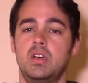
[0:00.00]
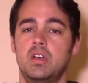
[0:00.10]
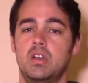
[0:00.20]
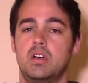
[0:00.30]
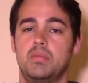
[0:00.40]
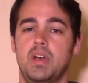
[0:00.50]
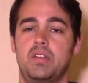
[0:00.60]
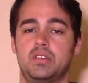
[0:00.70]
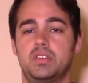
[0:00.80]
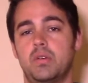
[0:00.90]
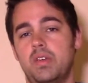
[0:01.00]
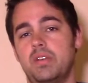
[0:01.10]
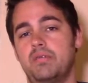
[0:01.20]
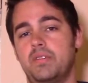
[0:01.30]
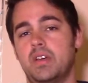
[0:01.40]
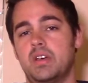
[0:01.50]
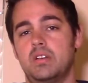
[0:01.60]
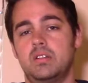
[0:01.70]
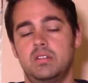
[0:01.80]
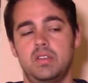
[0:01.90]
um, on there. So if,
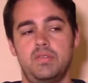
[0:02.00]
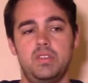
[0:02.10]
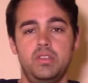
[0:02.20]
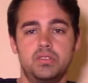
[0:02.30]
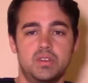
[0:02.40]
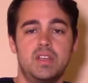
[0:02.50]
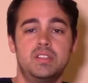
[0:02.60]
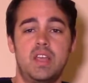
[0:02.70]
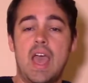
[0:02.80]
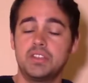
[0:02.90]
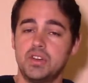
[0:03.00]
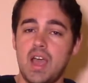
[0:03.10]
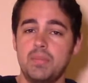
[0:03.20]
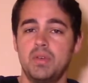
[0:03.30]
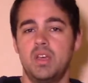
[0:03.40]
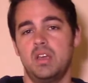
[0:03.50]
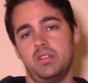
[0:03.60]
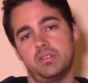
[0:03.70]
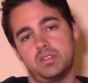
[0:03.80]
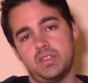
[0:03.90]
uh, if the user has your app,
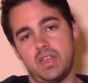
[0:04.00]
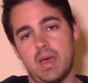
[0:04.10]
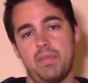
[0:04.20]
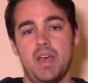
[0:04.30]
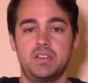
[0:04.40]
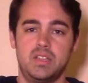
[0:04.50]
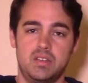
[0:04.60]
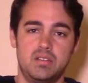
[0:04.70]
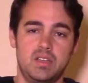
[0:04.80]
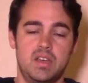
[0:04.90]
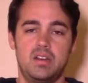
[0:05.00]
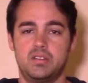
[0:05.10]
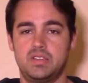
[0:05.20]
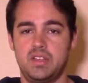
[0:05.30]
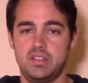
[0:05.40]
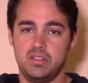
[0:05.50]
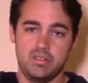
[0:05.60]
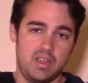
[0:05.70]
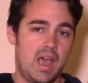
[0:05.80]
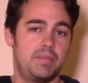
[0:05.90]
they'll just see the app badge, they can click on it, it'll say the,
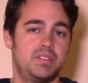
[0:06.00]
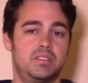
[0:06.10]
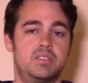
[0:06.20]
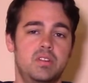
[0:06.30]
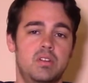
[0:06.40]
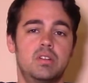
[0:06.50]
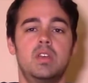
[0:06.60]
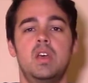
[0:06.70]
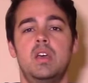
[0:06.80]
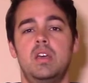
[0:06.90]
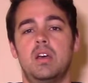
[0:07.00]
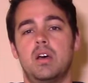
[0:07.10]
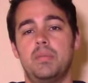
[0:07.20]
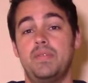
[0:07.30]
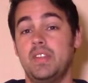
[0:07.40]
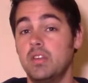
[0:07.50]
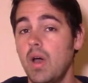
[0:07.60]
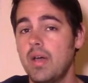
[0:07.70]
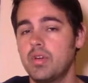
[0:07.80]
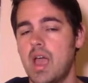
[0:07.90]
the app is installed. Um, if they
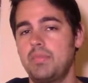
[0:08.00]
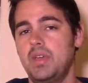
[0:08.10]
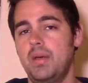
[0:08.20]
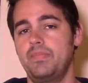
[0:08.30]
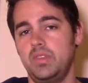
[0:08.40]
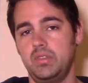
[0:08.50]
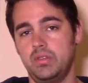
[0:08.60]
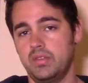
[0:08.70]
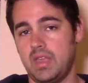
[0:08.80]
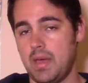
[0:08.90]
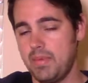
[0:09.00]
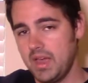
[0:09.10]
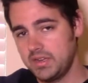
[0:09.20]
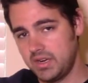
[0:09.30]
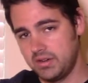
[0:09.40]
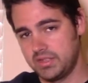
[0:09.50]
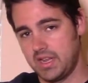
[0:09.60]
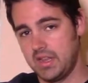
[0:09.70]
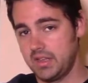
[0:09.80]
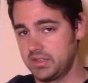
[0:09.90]
don't have your app yet, you get the app badge and it'll
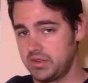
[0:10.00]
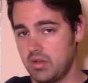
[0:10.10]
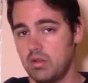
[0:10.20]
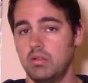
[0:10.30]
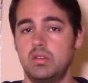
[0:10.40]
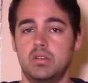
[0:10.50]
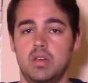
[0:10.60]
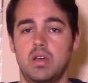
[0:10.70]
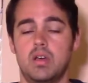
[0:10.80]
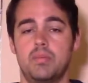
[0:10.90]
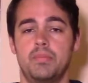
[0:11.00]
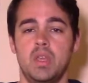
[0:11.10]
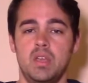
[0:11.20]
say install um,